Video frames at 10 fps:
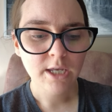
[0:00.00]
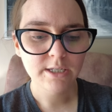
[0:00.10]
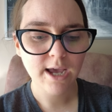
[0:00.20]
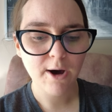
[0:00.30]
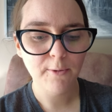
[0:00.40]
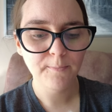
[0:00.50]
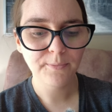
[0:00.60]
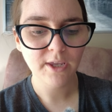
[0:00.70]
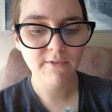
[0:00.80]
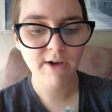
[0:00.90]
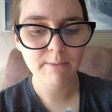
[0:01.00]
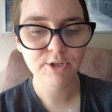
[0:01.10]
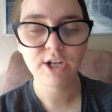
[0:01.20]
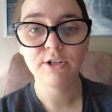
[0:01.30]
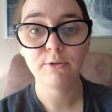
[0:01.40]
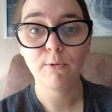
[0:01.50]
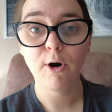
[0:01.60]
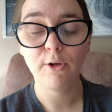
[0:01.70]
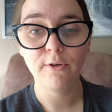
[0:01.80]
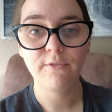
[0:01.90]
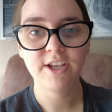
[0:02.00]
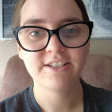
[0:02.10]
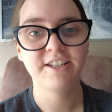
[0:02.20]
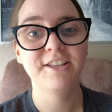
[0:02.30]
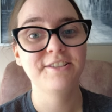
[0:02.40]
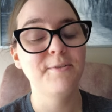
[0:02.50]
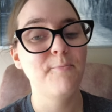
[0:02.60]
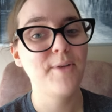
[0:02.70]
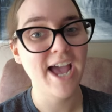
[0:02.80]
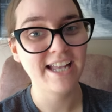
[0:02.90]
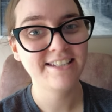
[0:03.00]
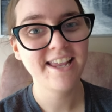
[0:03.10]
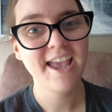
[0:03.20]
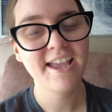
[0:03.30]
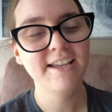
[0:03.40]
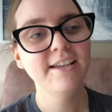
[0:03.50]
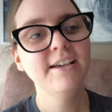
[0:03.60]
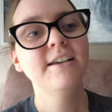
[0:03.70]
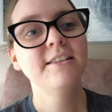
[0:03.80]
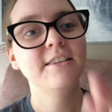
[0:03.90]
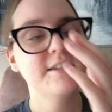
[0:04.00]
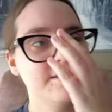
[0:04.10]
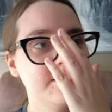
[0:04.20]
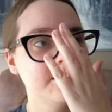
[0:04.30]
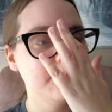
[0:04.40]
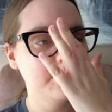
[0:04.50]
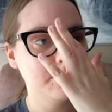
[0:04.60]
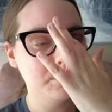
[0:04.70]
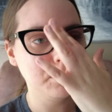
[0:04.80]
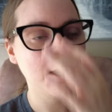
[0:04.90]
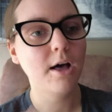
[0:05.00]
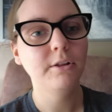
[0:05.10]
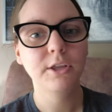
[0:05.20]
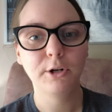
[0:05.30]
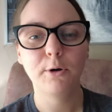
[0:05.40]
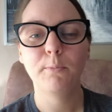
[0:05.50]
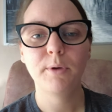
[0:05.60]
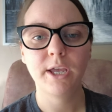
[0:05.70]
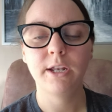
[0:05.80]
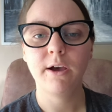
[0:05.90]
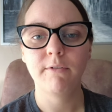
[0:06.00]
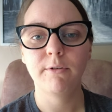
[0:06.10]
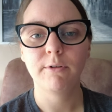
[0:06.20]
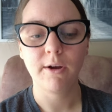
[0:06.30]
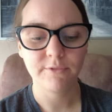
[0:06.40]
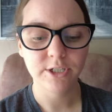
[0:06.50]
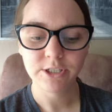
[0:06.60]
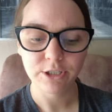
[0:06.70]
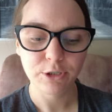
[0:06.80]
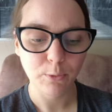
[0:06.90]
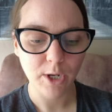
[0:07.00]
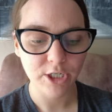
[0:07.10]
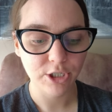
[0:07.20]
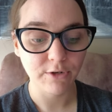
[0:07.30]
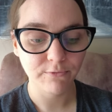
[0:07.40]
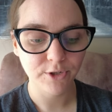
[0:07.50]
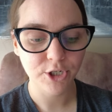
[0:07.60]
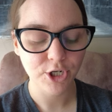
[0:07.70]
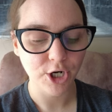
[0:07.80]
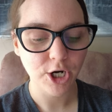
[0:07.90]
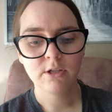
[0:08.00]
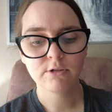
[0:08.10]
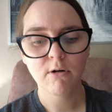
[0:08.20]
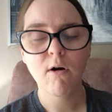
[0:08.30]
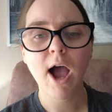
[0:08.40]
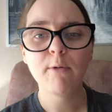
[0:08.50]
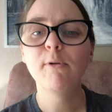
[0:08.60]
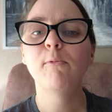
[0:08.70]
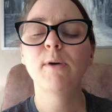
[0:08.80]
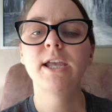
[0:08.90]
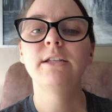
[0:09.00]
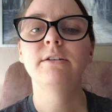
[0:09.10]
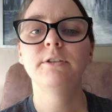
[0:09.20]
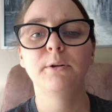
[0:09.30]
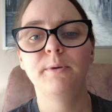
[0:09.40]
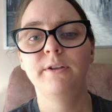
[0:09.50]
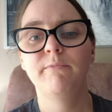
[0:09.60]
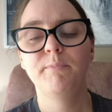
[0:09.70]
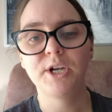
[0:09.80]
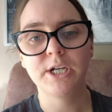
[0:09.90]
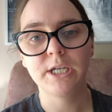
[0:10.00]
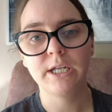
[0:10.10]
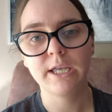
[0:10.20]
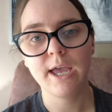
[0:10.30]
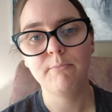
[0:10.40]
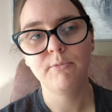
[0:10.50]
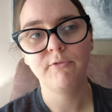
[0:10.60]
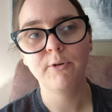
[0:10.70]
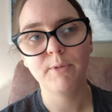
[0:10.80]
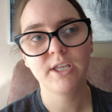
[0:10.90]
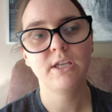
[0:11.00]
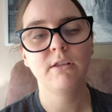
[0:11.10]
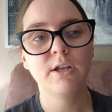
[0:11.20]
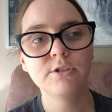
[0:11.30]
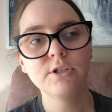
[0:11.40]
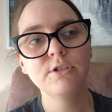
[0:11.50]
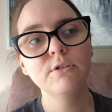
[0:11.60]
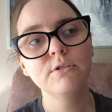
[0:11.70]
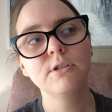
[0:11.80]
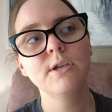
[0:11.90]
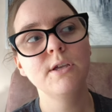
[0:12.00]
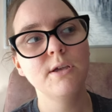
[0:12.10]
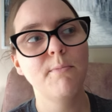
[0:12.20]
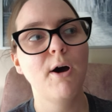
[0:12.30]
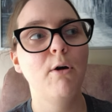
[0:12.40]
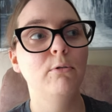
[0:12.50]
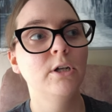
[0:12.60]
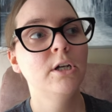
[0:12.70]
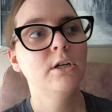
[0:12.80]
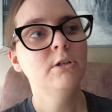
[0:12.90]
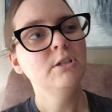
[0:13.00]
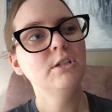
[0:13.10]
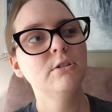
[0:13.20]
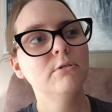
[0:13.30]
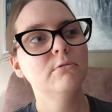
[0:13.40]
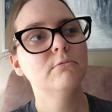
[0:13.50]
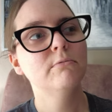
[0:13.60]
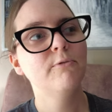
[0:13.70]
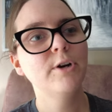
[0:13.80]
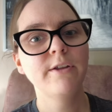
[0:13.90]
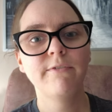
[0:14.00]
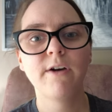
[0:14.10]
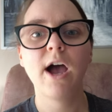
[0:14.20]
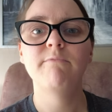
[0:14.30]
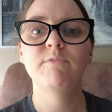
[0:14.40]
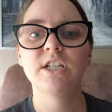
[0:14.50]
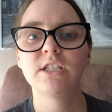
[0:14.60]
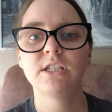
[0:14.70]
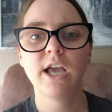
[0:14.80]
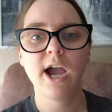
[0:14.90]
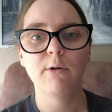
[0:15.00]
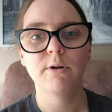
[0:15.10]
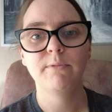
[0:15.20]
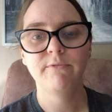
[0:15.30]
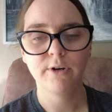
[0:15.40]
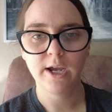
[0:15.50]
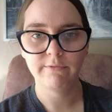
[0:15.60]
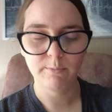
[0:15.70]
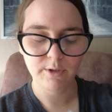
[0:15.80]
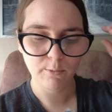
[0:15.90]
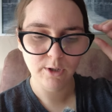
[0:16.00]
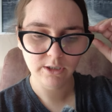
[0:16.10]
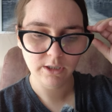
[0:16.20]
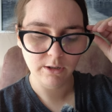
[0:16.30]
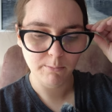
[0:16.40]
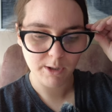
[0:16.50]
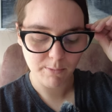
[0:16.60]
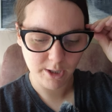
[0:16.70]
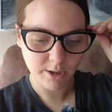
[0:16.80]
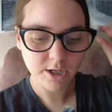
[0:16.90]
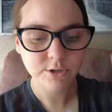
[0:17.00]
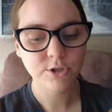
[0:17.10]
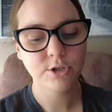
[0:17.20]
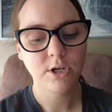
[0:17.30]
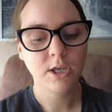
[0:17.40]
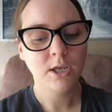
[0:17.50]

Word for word: Now, if I'm trying to do all of this and it's a bad day, this is a little bit of a rougher situation for sure. So I will wait a little bit of period again before making a lunch. It's usually about, you know, forty-five minutes, an hour before I have to be at work that I'll make my lunch.